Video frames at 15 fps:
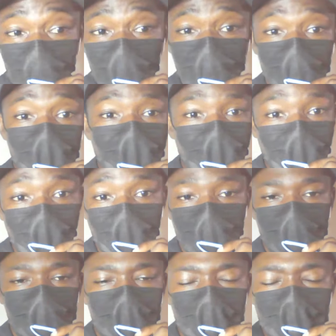ma e
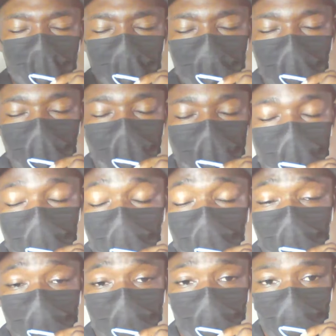ba e kan
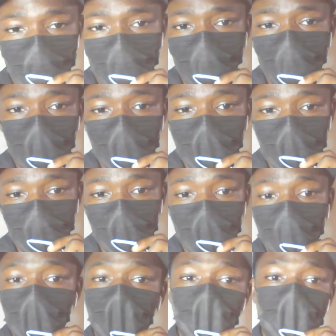se John Dramani Mahama
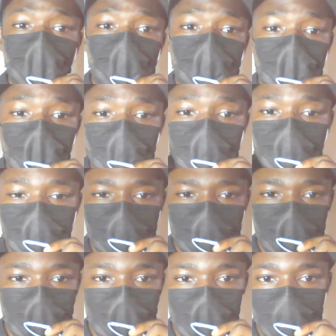en ba mbe si na
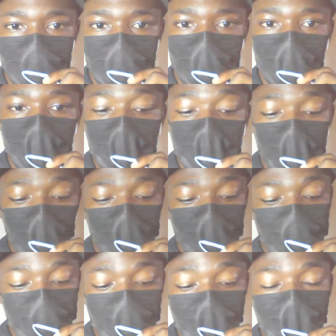nemo o
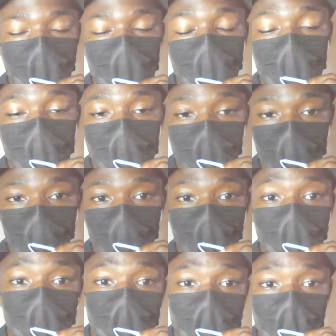pese e ye ba o mi
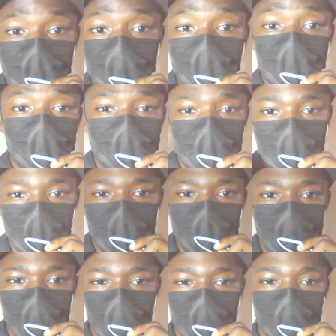se en mbe si na
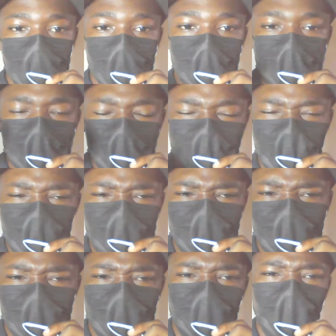nemo. That means
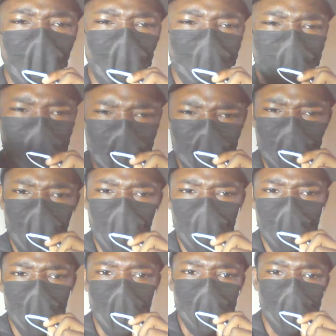that all three
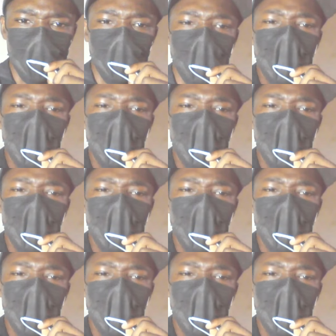baromias